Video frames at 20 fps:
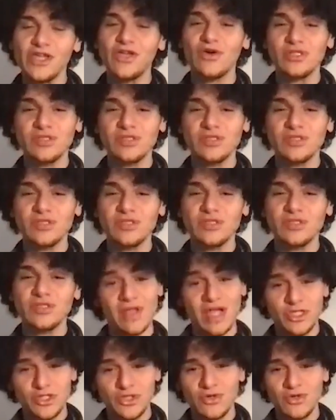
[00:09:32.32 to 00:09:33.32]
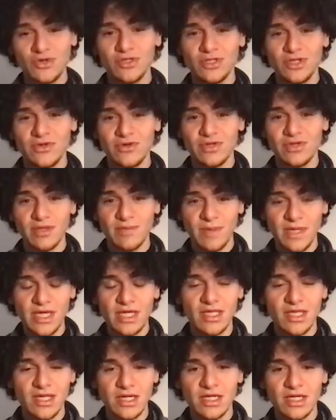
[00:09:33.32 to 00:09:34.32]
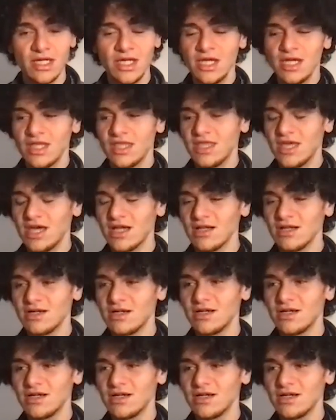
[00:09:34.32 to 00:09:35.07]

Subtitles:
goes back to what I told you in the beginning that